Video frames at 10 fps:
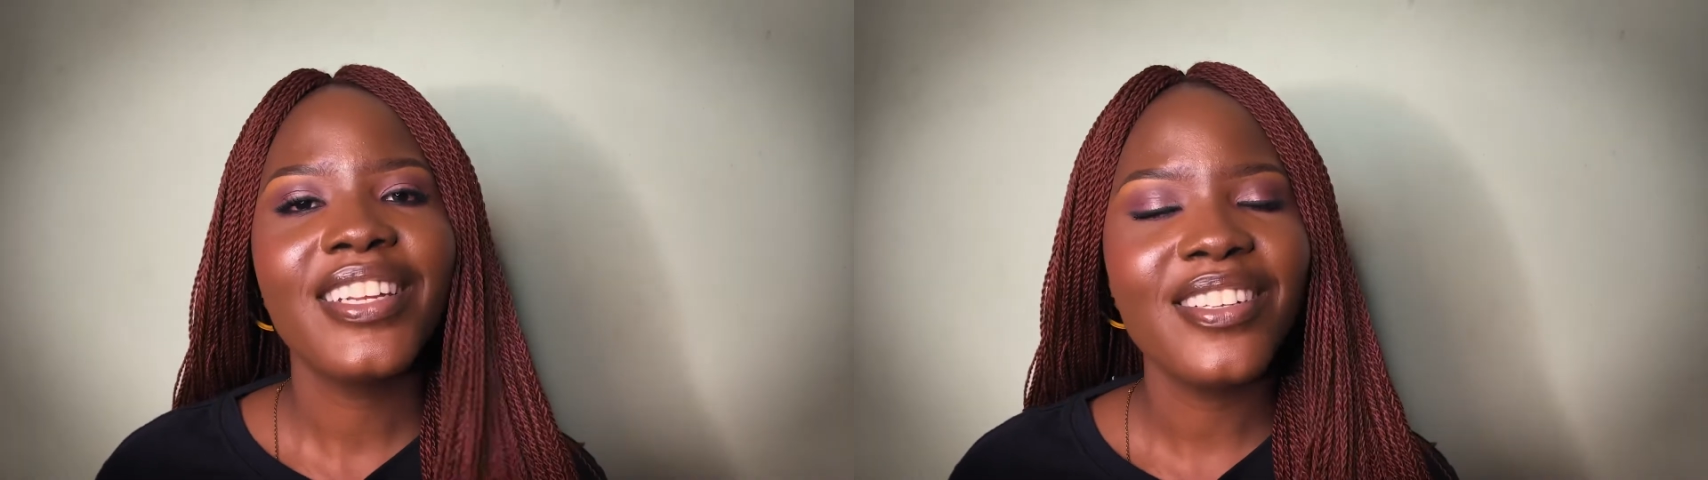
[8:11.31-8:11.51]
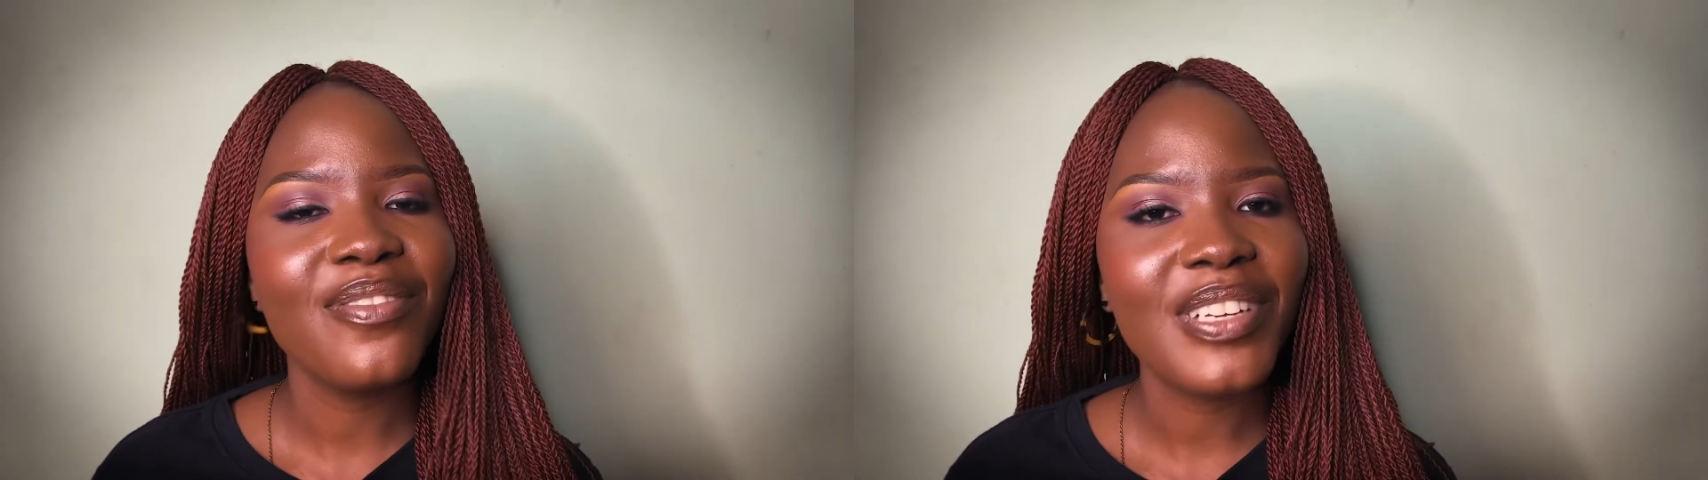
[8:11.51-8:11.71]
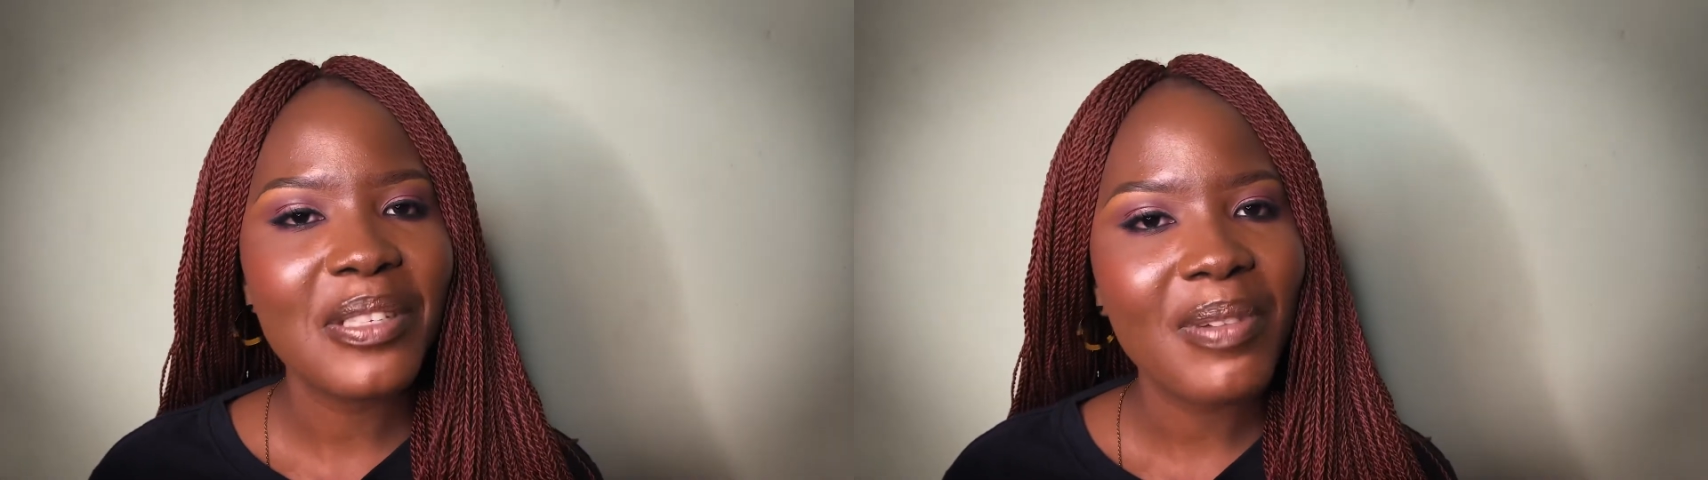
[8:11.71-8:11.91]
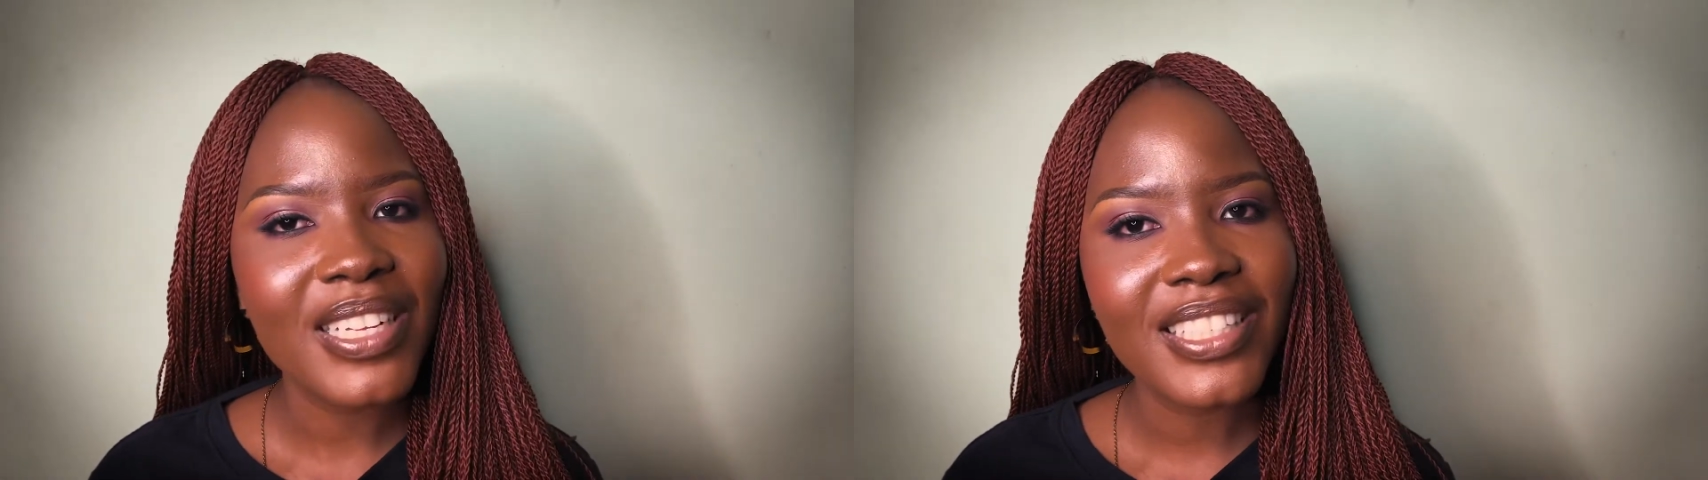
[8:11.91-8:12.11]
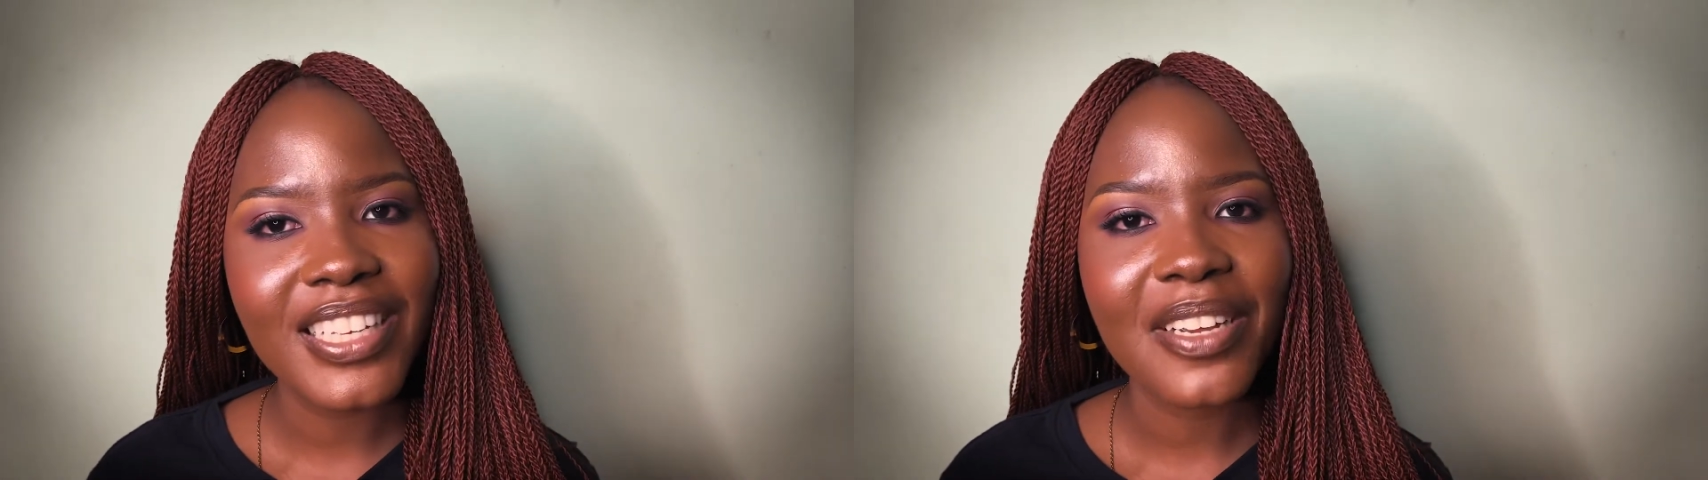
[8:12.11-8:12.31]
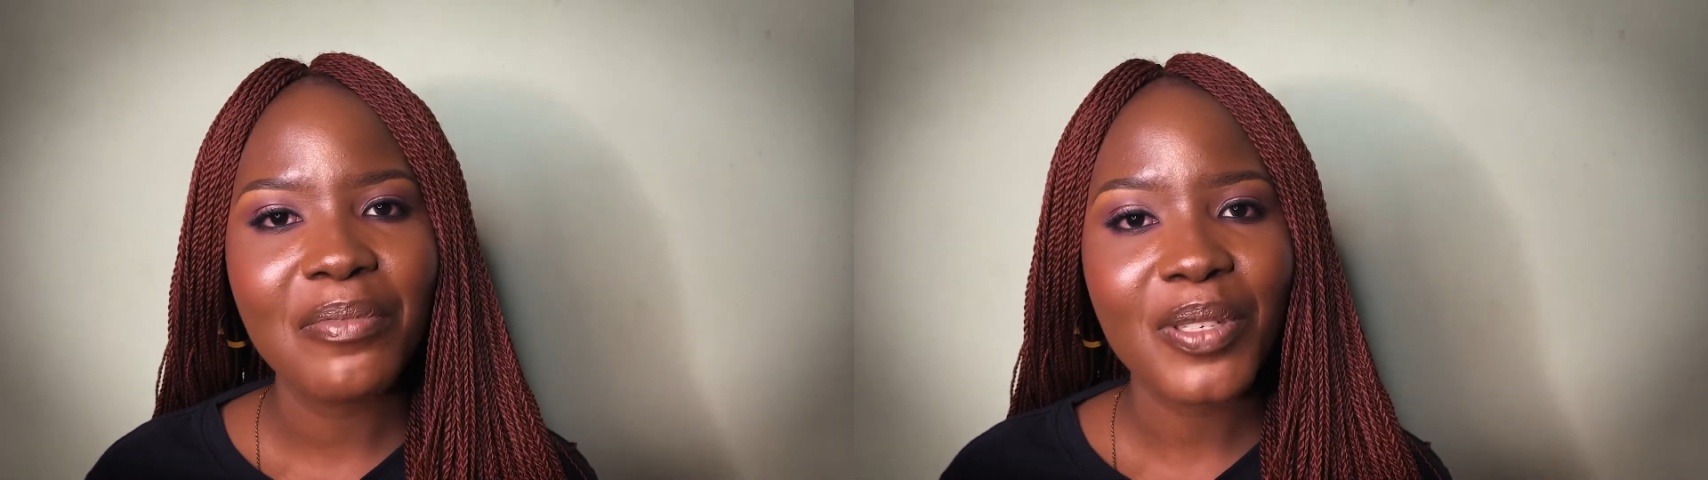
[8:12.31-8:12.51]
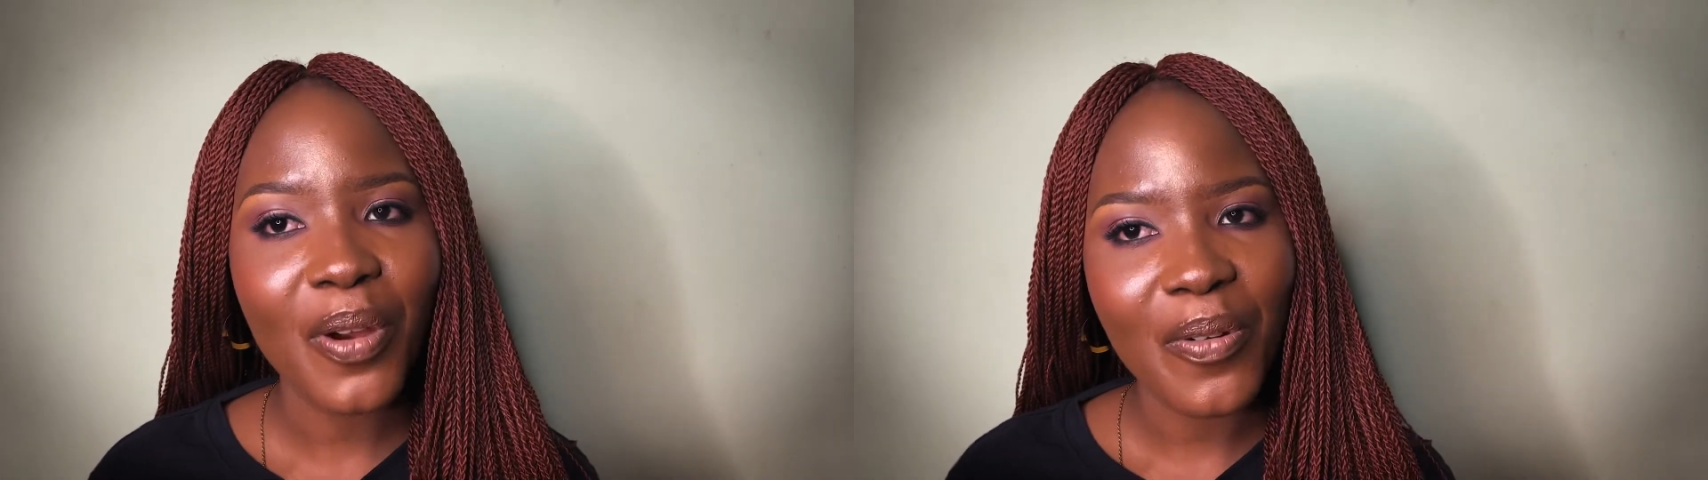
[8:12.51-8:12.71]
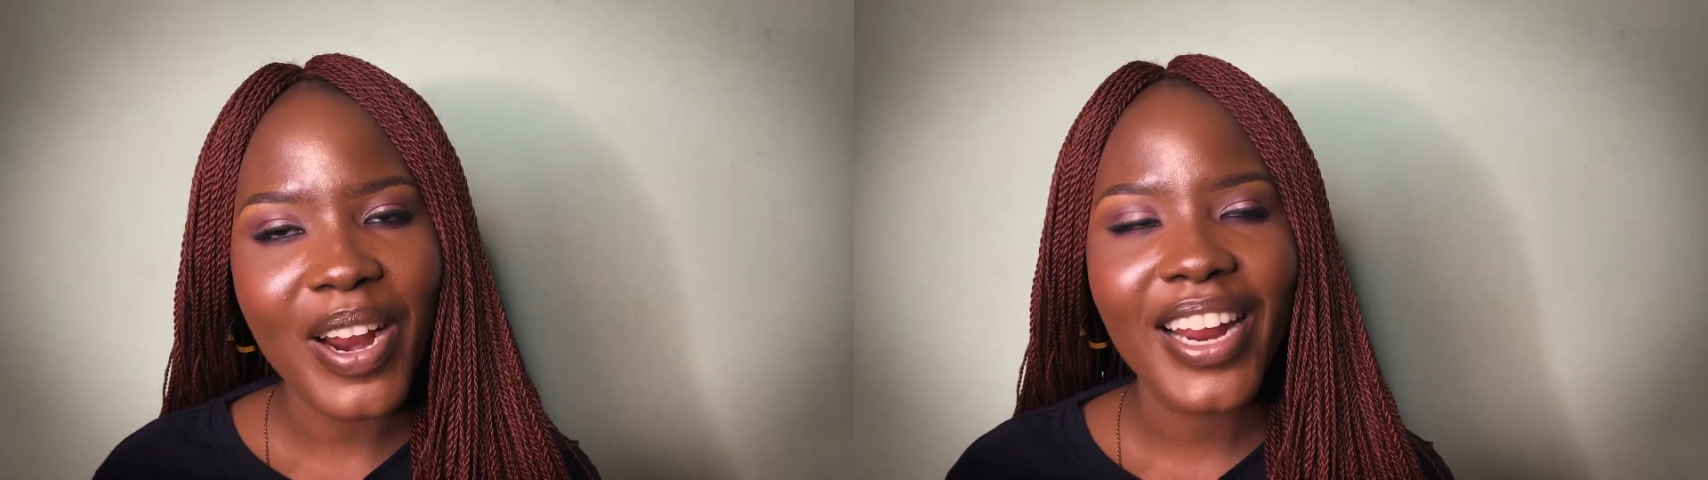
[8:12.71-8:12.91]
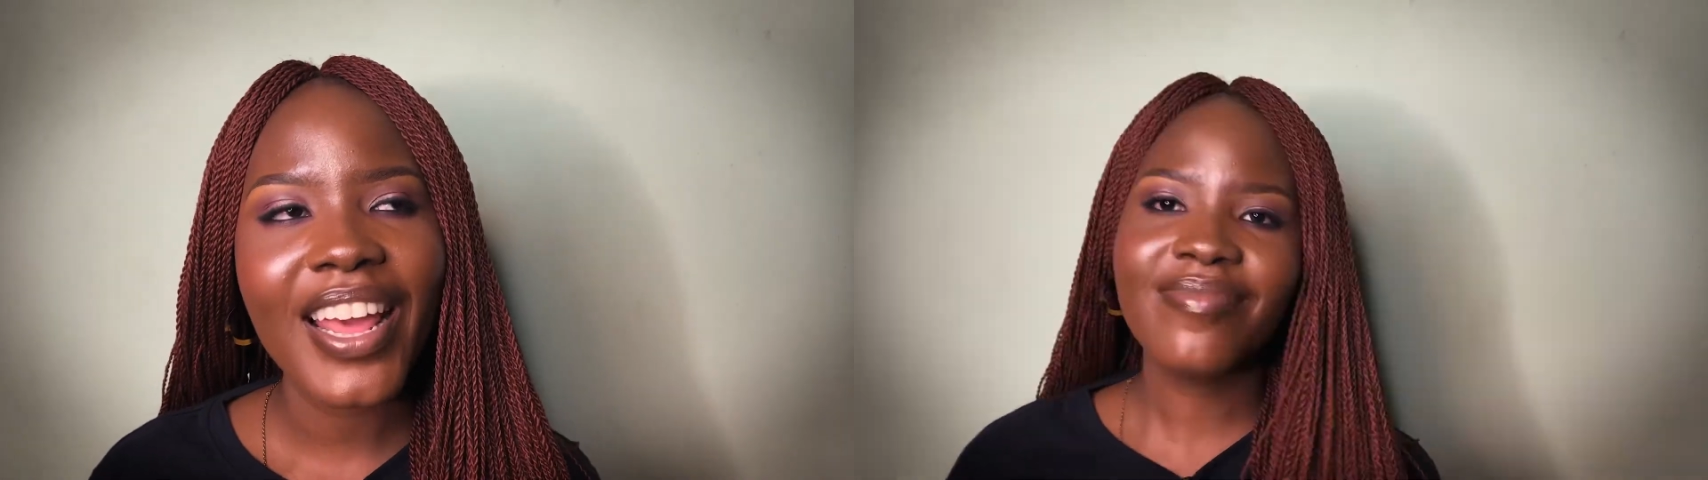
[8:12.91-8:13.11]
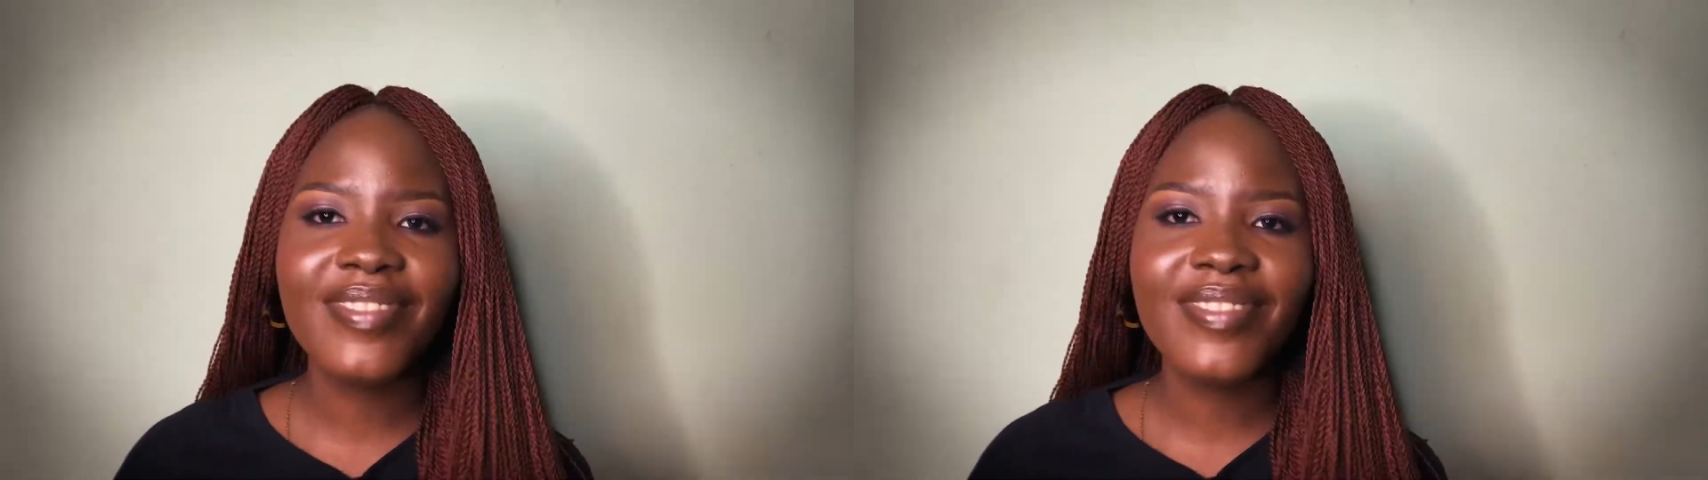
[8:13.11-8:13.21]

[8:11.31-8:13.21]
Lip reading: the investment terms. All right.